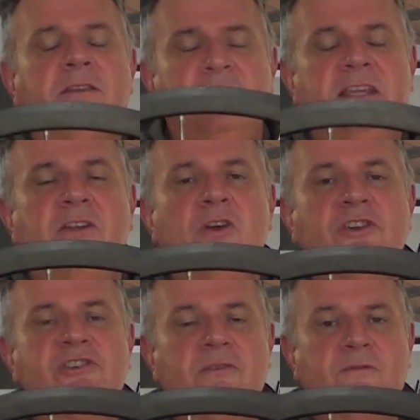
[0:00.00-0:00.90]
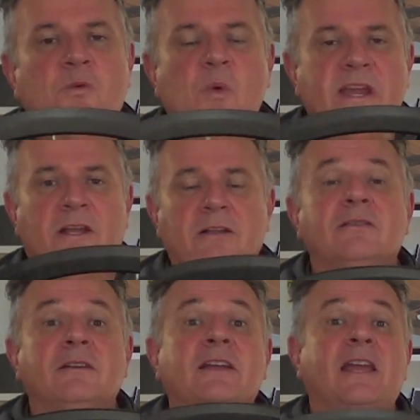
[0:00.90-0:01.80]
the inertia of the wheel
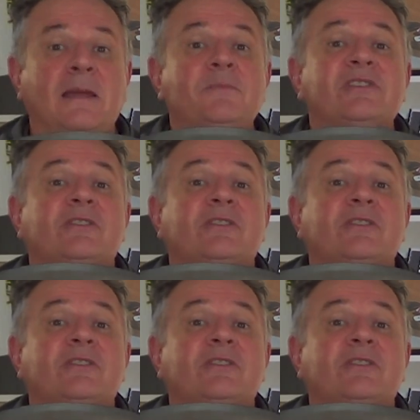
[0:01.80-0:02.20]
keeps